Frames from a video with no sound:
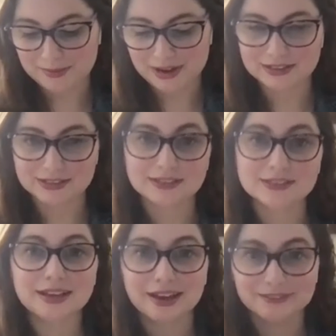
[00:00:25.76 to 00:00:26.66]
It does
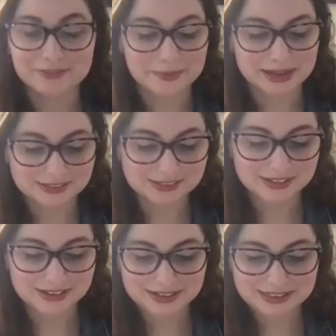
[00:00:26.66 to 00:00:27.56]
kind of the best
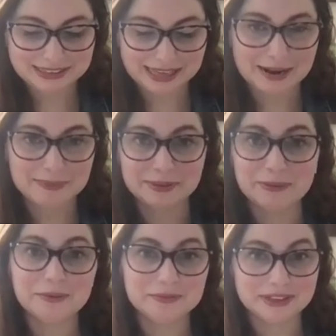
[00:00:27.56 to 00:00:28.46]
setup and
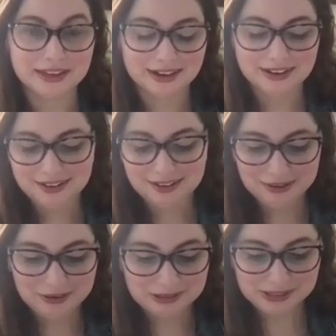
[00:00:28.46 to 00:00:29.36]
hopefully
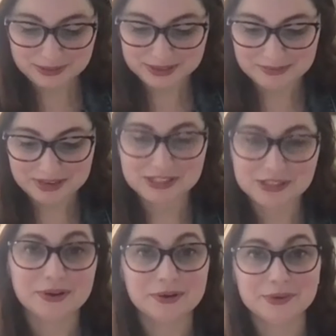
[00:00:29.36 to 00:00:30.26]
hooks you in and makes
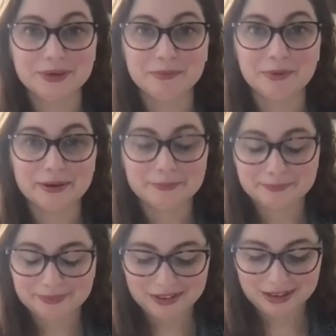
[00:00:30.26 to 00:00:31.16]
you want to read more.
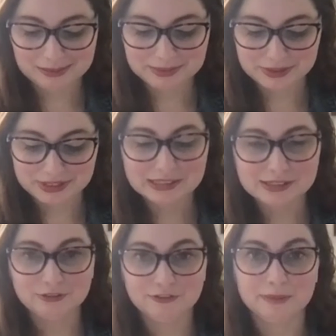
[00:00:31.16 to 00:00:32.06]
So this is
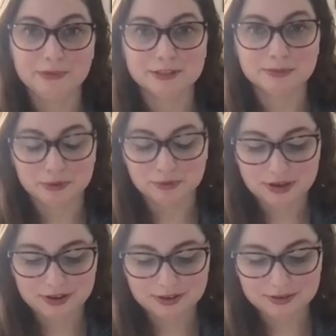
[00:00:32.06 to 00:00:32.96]
Euphemia's
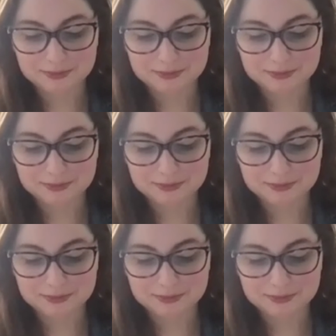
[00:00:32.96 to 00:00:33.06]
prologue.